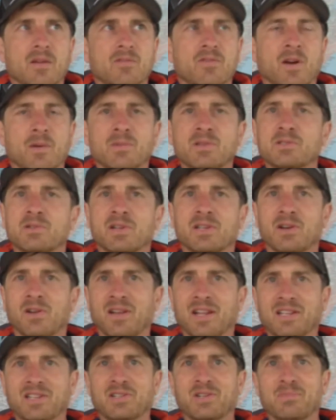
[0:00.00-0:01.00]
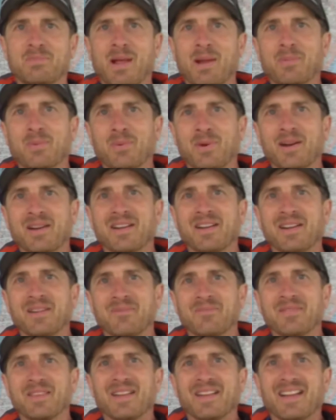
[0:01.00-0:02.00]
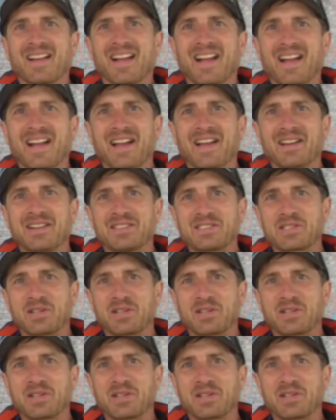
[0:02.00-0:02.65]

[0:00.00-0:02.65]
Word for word: farmers really don't like to do paperwork. And